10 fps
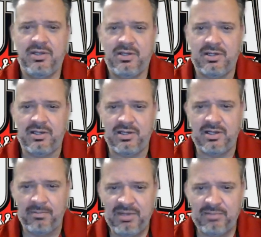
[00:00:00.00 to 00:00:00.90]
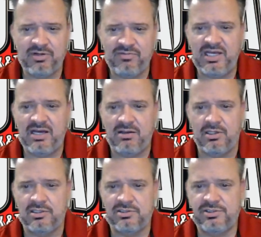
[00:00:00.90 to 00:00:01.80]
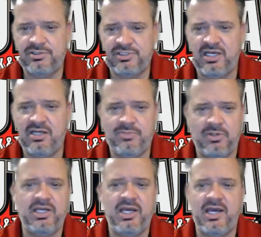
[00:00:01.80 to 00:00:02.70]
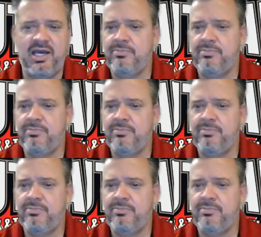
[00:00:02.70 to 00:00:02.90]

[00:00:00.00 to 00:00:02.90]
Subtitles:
a member of the Outlaws to sign up on the app.